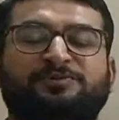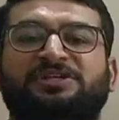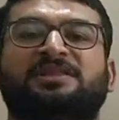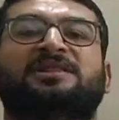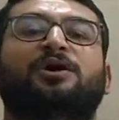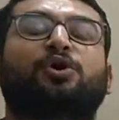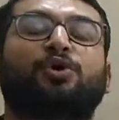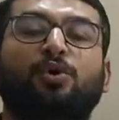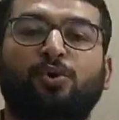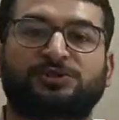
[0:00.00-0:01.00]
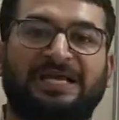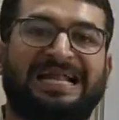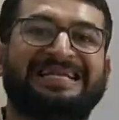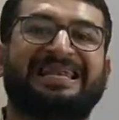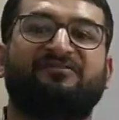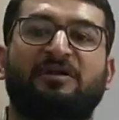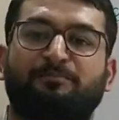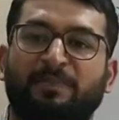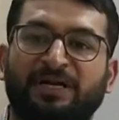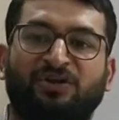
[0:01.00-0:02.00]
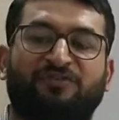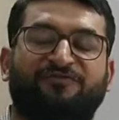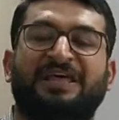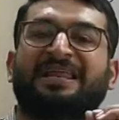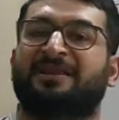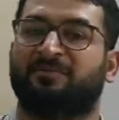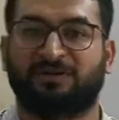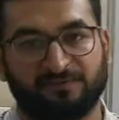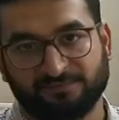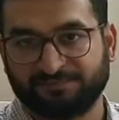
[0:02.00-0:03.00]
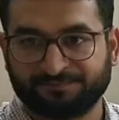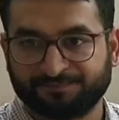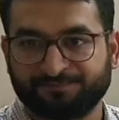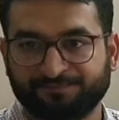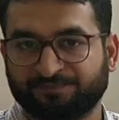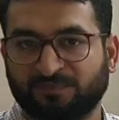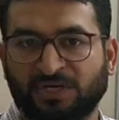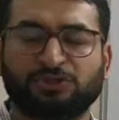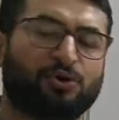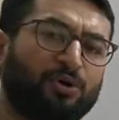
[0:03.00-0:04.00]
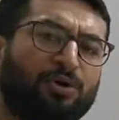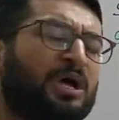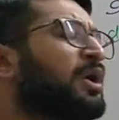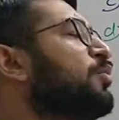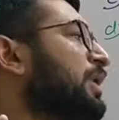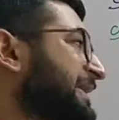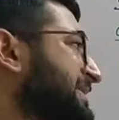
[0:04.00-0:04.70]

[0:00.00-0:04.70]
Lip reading: in the growth and development of an animal. So, what is the